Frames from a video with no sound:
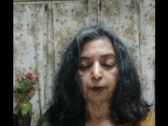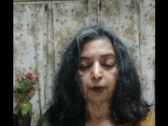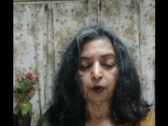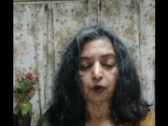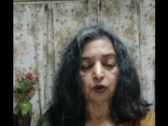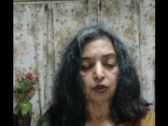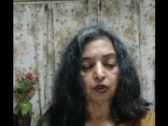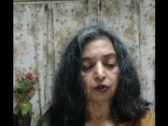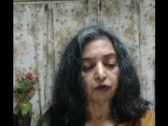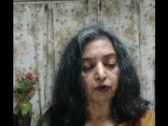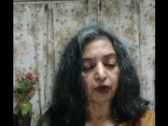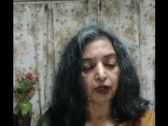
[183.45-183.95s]

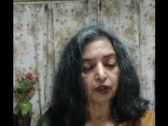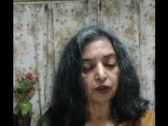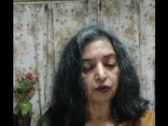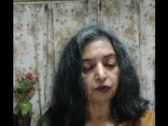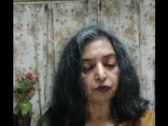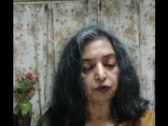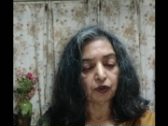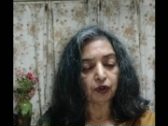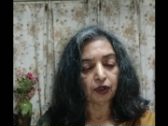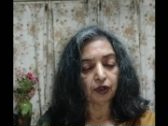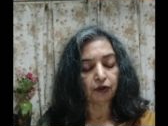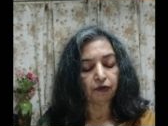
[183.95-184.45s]
about the
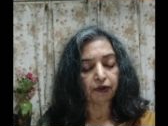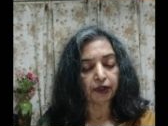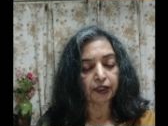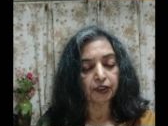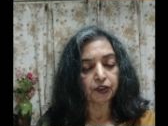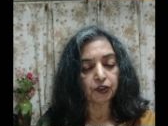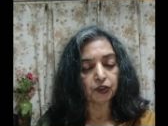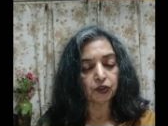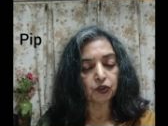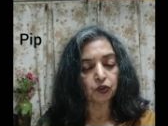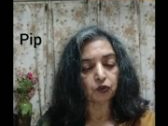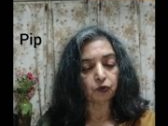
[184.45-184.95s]
wonderful
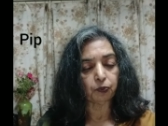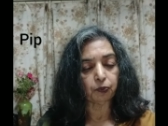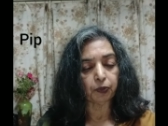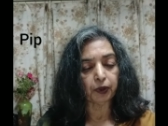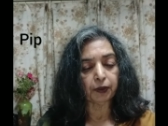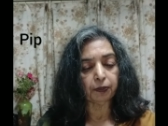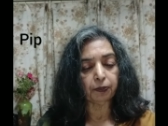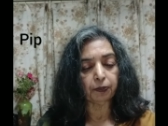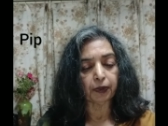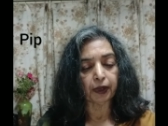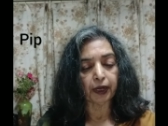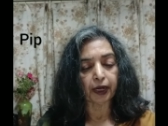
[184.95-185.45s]
adventures of
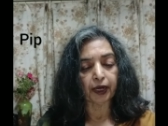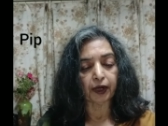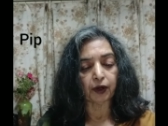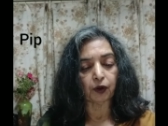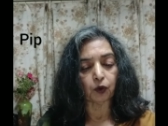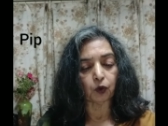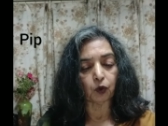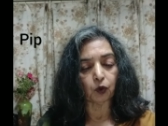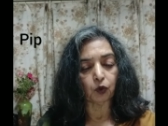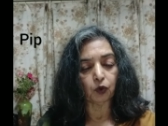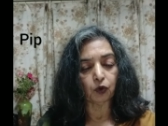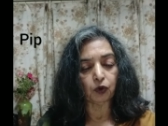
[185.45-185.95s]
Pip and
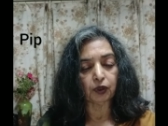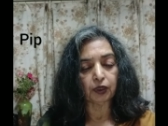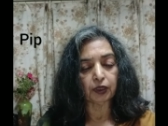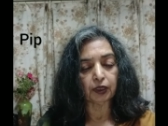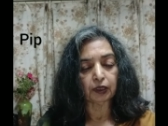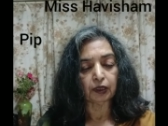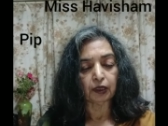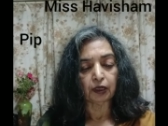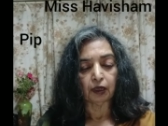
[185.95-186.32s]
old